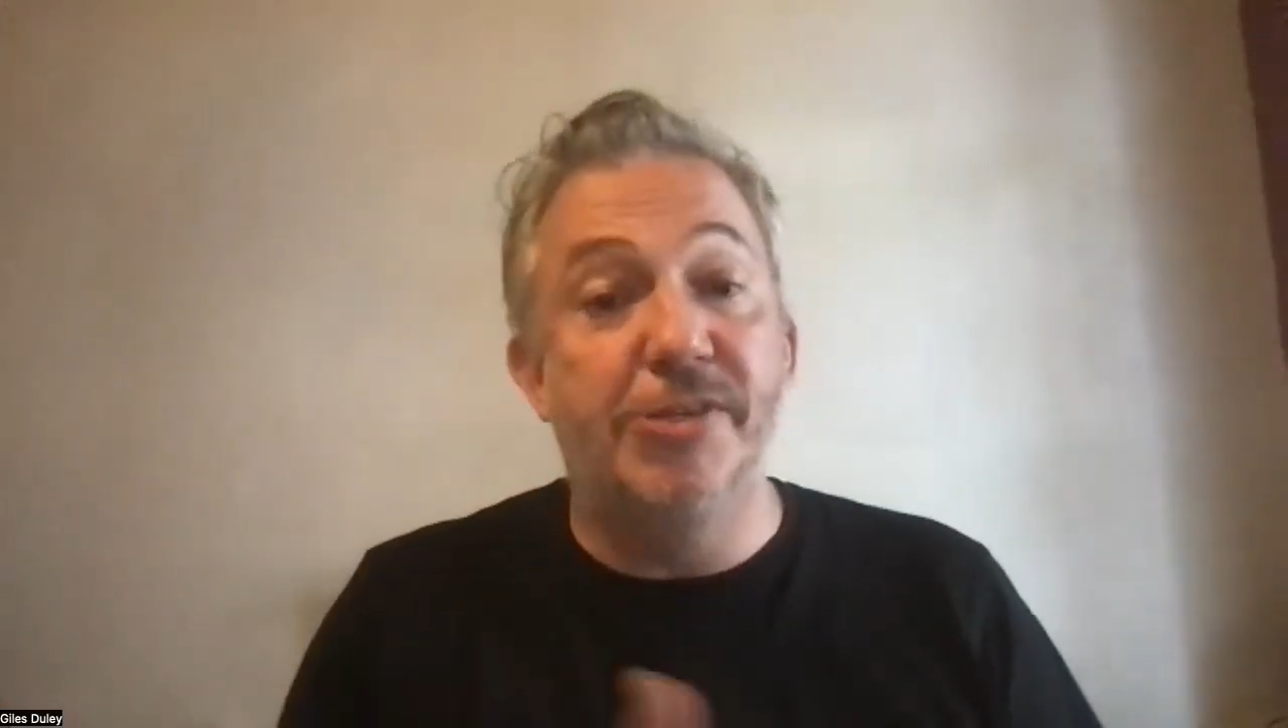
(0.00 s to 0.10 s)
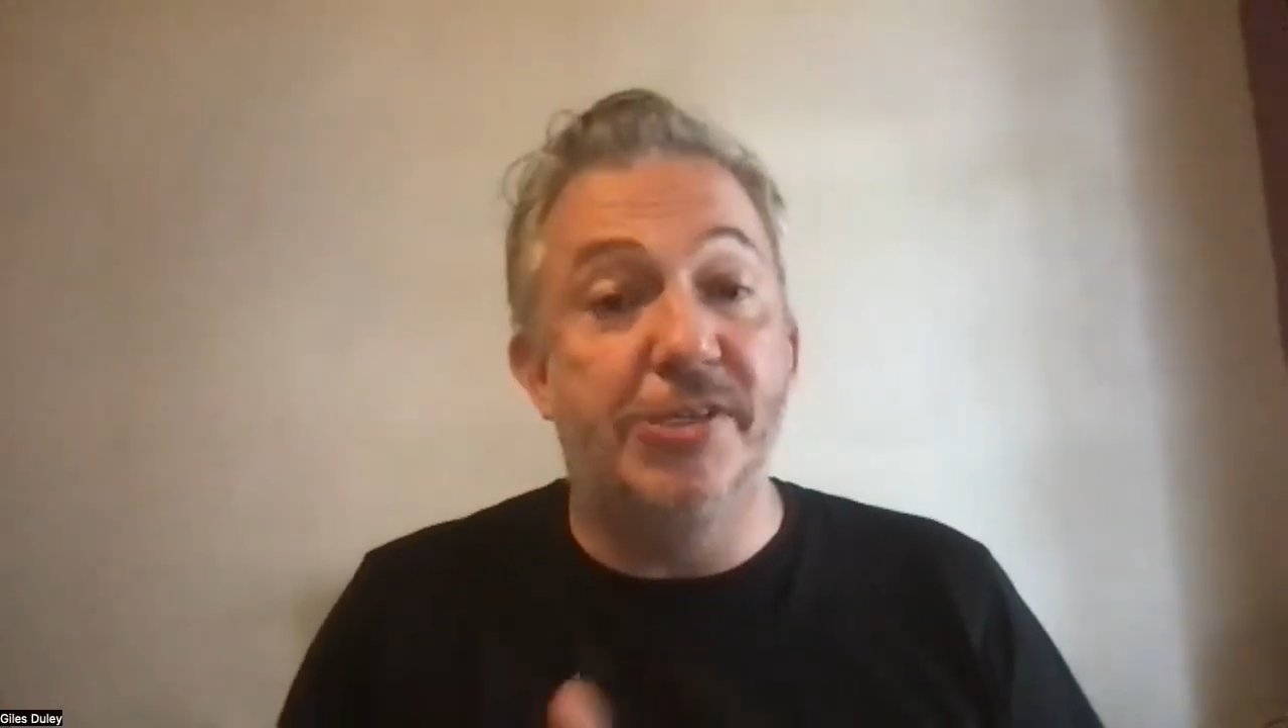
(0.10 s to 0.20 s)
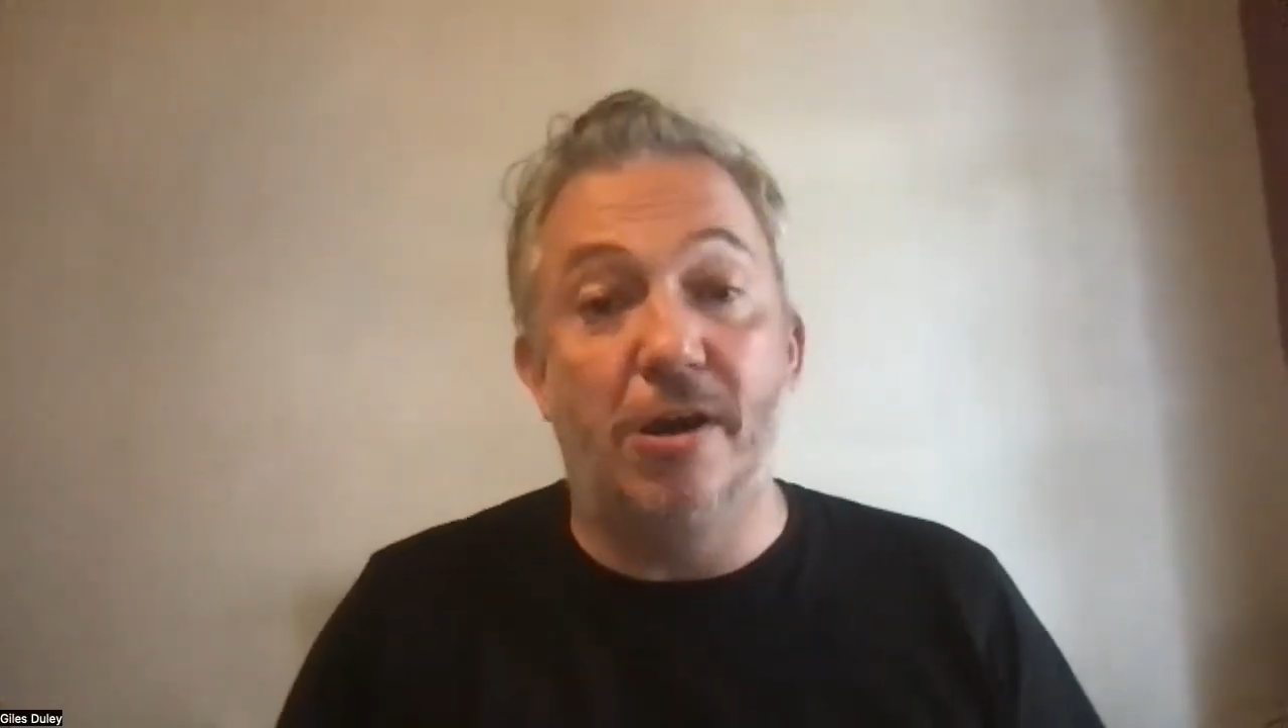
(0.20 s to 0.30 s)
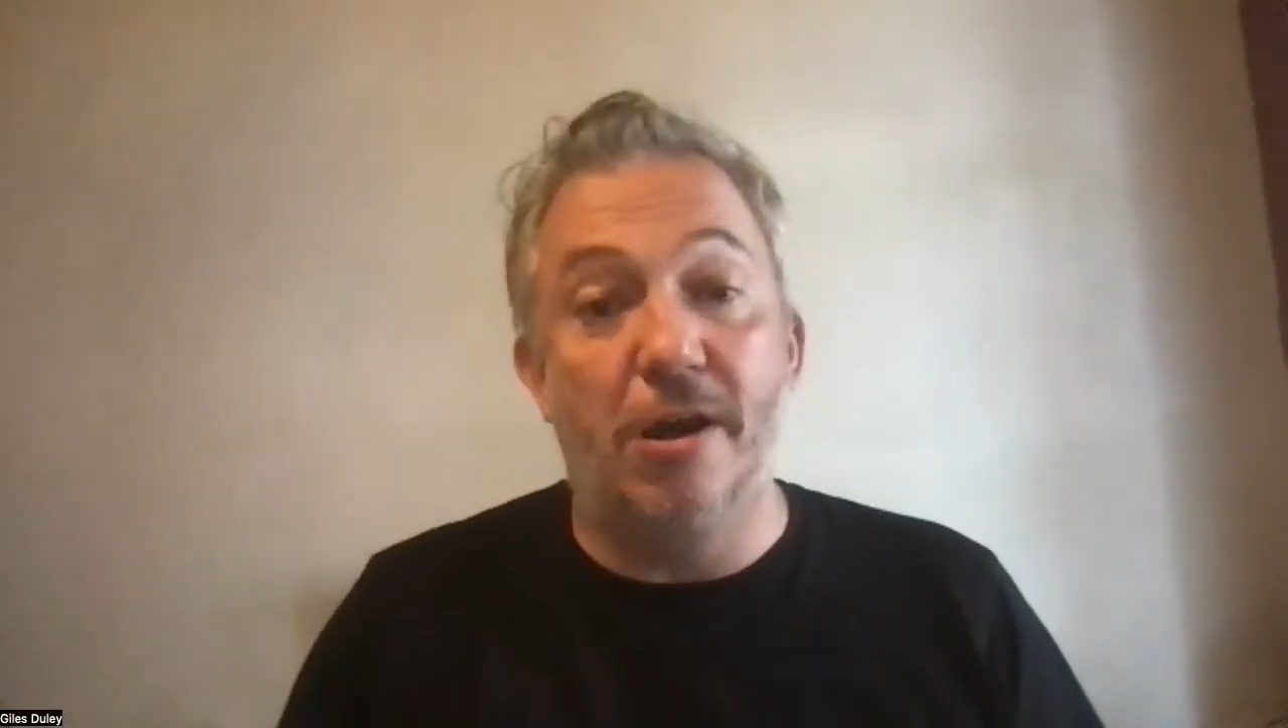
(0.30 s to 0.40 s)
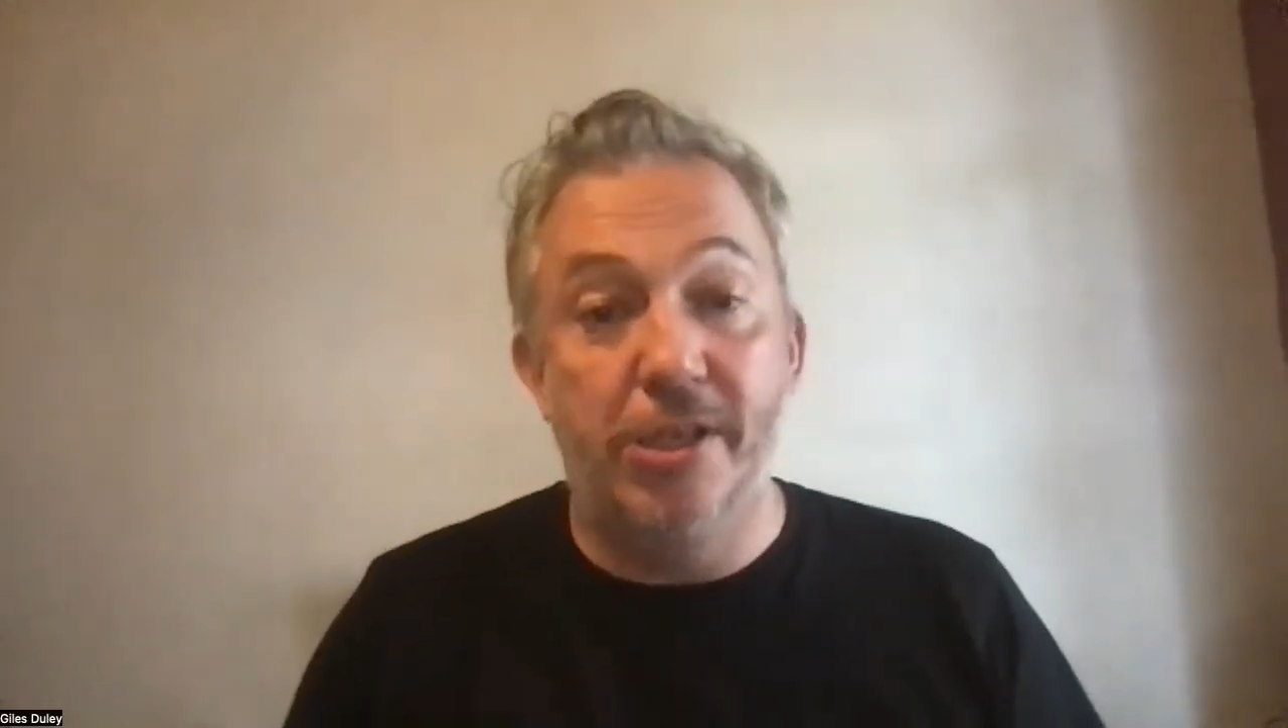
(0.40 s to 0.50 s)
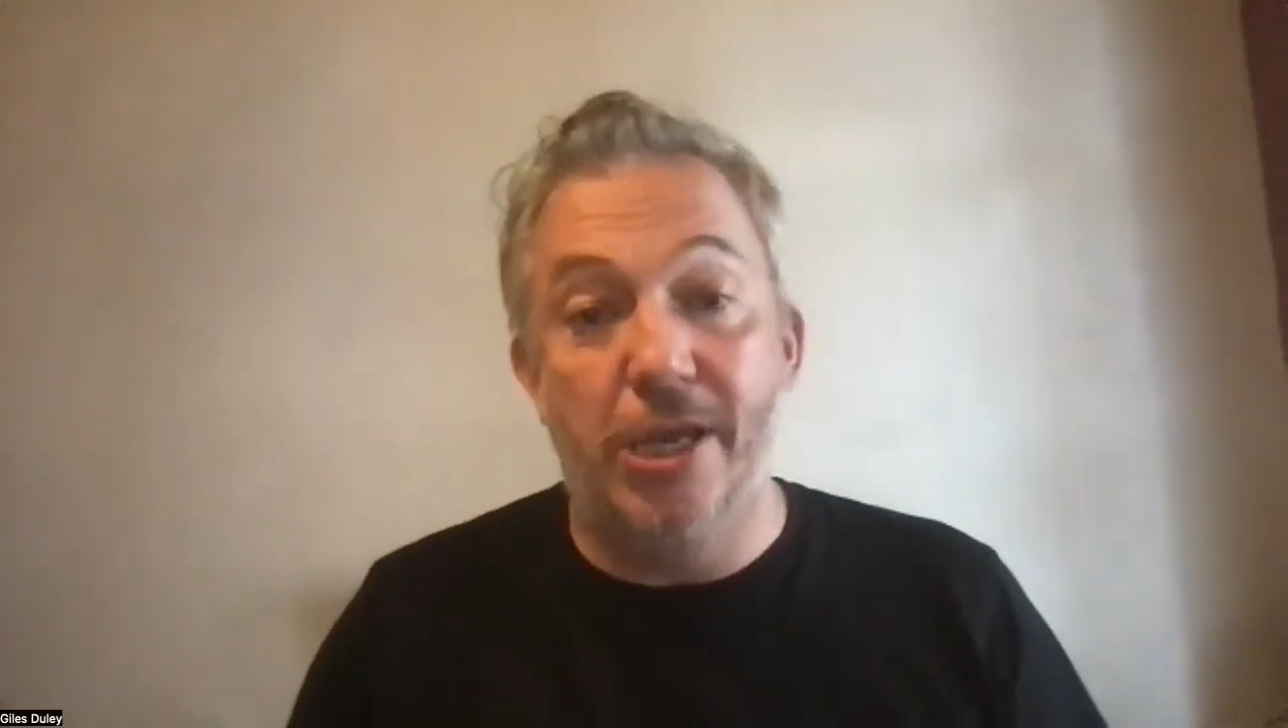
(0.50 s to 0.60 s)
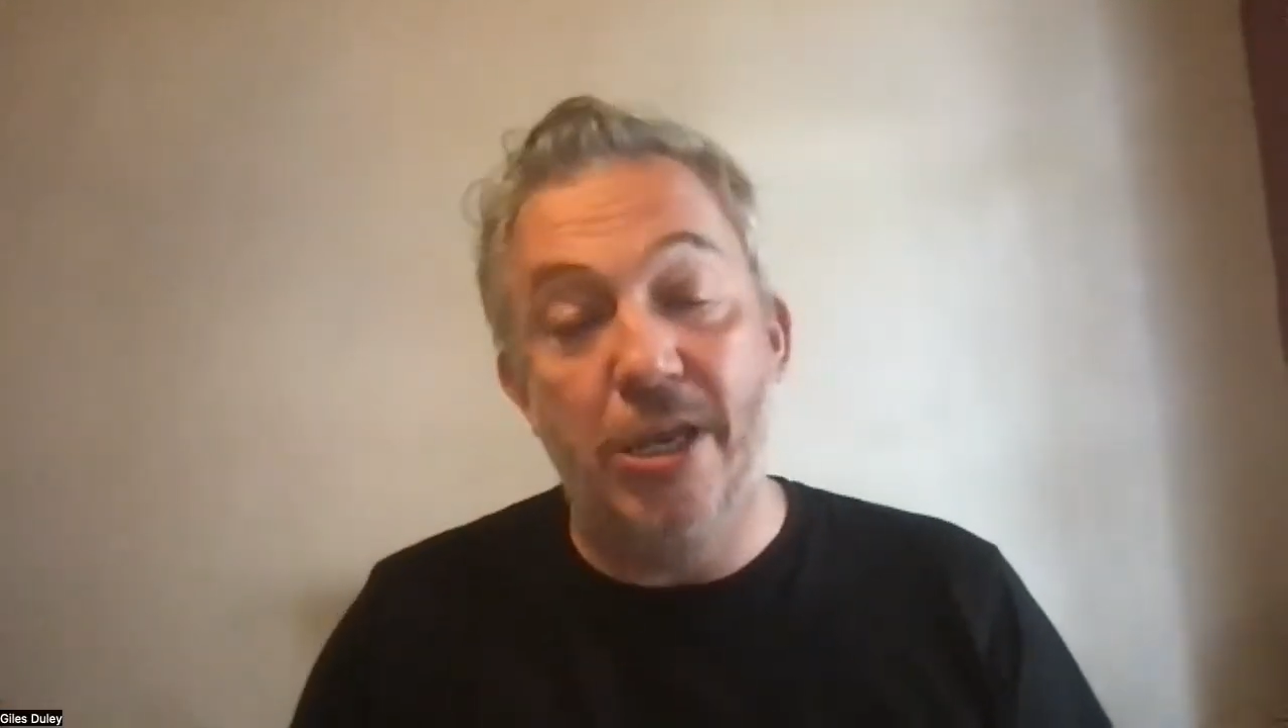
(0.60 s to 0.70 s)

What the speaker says: society